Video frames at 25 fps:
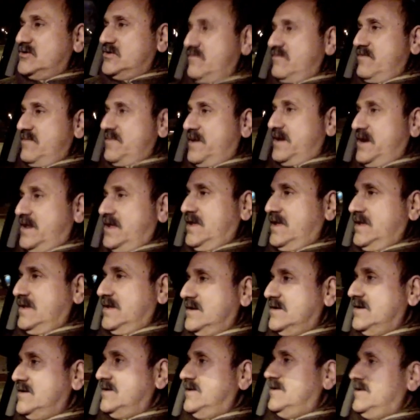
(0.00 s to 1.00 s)
to everybody?
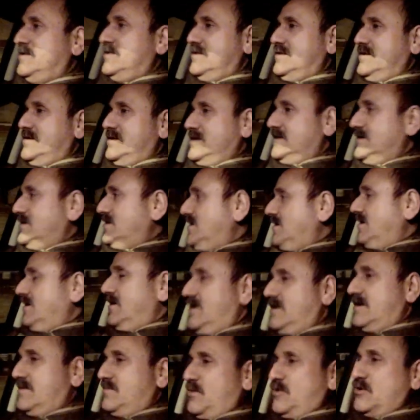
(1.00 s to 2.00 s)

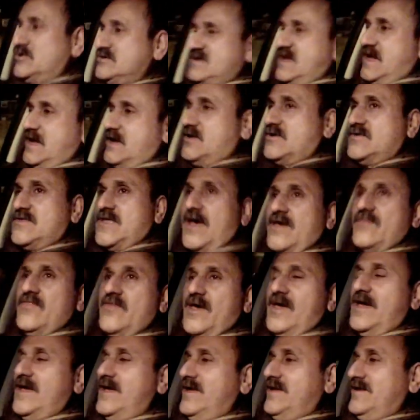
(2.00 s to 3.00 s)
All Bojangles out
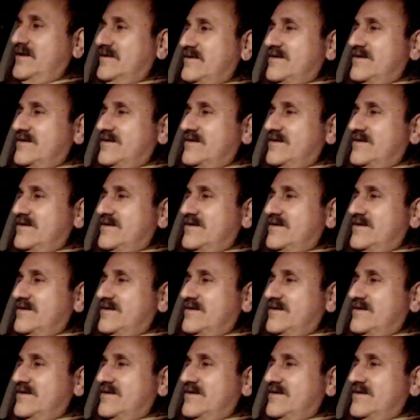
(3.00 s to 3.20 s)
there.